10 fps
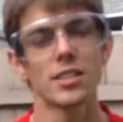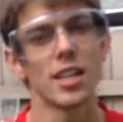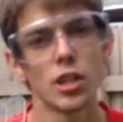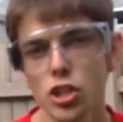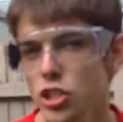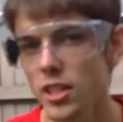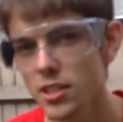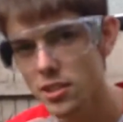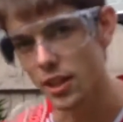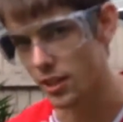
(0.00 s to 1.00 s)
it's not just
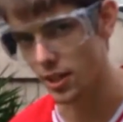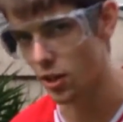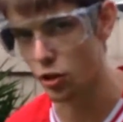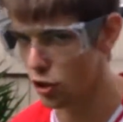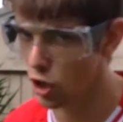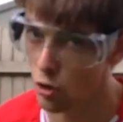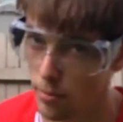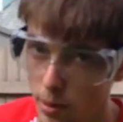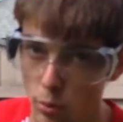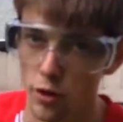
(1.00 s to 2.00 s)
insects that undergo
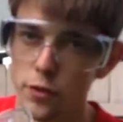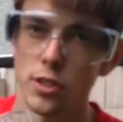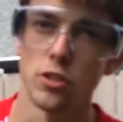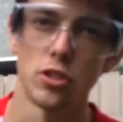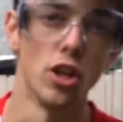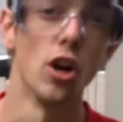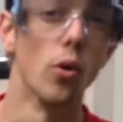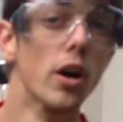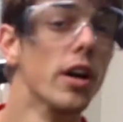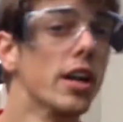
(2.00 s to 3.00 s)
metamorphosis. No,
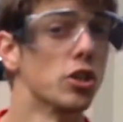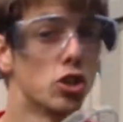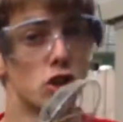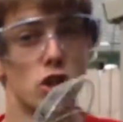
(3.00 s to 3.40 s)
it's